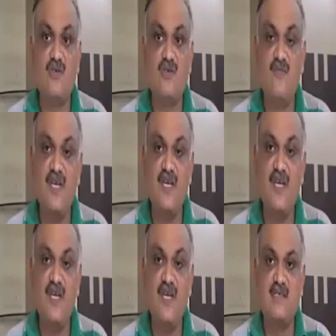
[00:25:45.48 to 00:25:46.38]
because of
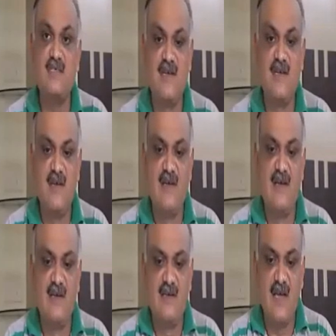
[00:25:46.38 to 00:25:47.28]
disease.
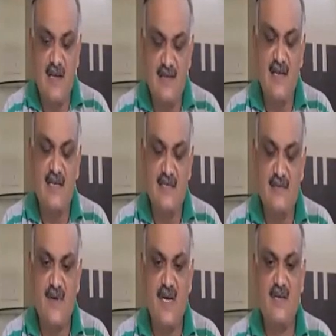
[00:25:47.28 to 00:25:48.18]
And
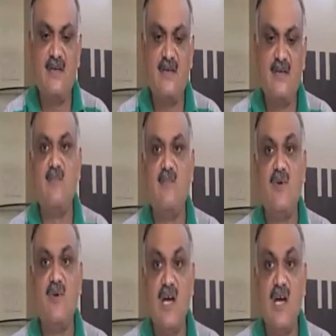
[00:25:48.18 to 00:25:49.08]
that's why
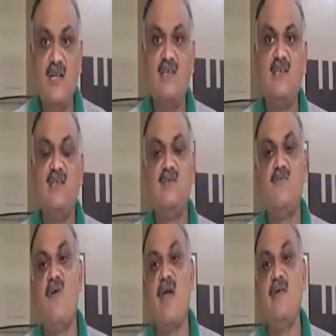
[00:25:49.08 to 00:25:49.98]
modality
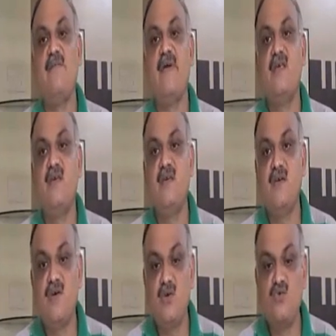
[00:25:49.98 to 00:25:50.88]
is very, very
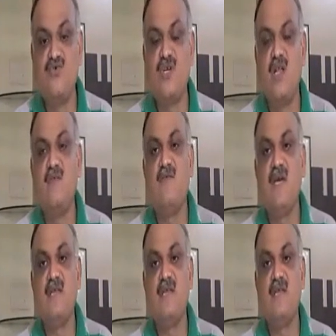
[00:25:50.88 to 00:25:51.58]
crucial,